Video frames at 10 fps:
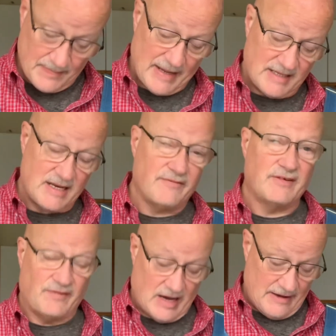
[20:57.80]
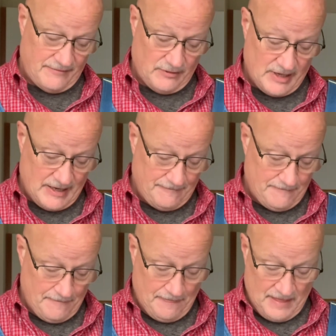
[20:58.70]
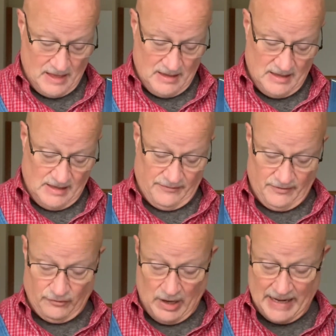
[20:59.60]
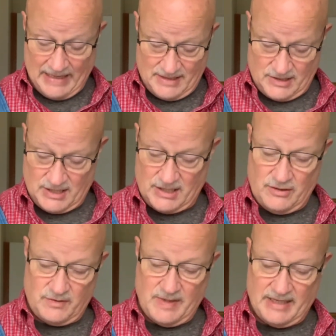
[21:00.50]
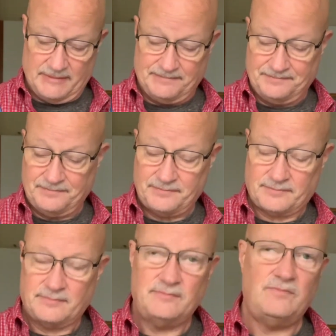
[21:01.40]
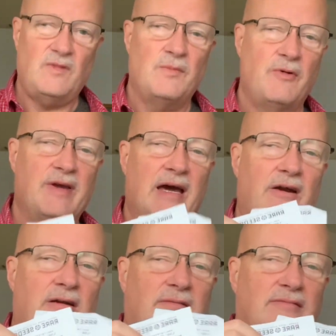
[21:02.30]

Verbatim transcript: about 75, okay? Different varieties, excuse me. But we got our